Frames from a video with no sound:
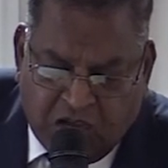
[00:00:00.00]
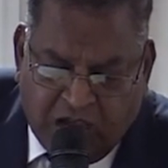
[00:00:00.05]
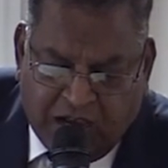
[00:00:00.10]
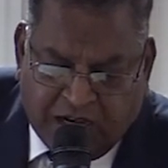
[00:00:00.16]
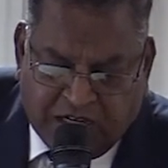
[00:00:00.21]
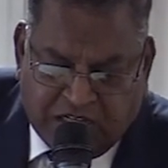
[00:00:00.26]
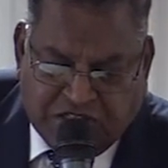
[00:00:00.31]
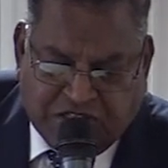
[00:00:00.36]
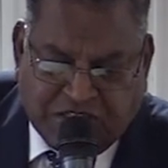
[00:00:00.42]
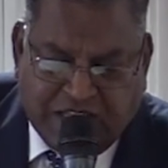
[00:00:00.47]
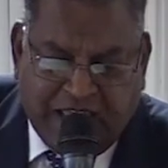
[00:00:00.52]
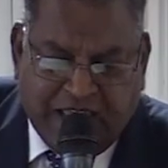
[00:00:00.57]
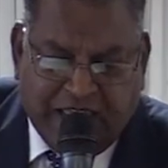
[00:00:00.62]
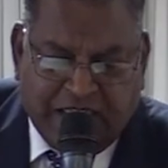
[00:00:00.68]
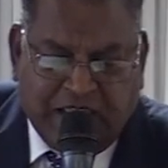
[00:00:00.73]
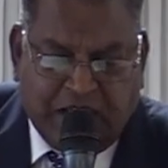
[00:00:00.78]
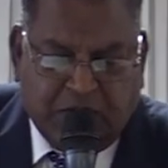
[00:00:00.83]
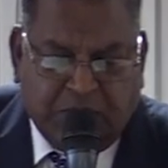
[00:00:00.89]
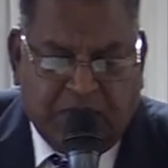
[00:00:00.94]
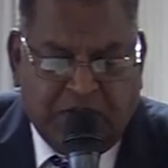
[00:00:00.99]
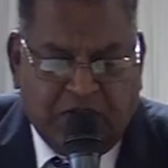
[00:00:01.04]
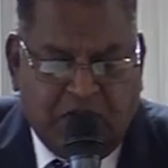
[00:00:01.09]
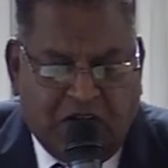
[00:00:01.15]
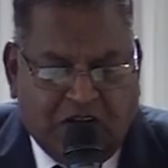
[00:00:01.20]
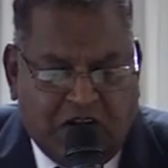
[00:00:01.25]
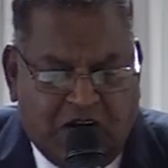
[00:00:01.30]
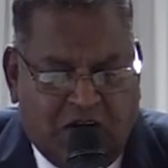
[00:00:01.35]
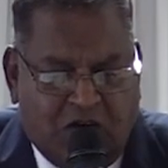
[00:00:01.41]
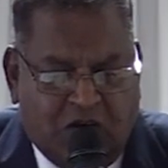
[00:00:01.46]
understand that we're
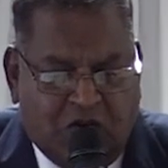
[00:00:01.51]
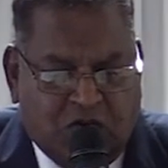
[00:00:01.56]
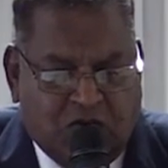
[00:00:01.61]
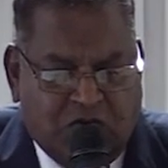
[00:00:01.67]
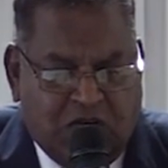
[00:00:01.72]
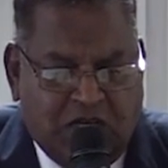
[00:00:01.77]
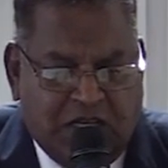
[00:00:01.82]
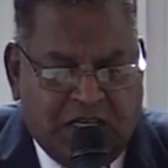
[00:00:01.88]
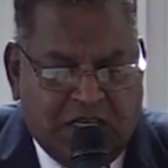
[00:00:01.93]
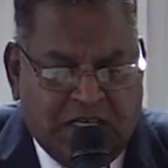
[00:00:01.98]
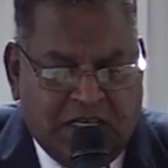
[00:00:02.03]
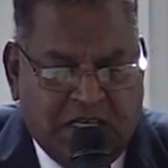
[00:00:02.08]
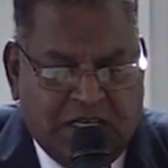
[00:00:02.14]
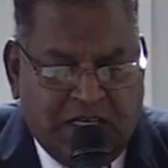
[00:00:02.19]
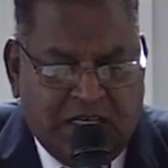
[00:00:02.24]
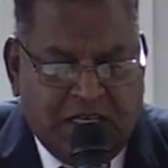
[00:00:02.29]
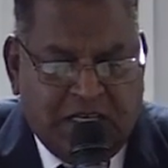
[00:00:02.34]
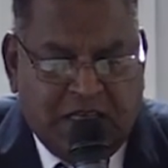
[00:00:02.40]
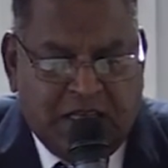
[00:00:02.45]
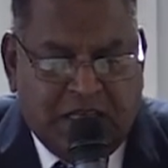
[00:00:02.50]
not alone,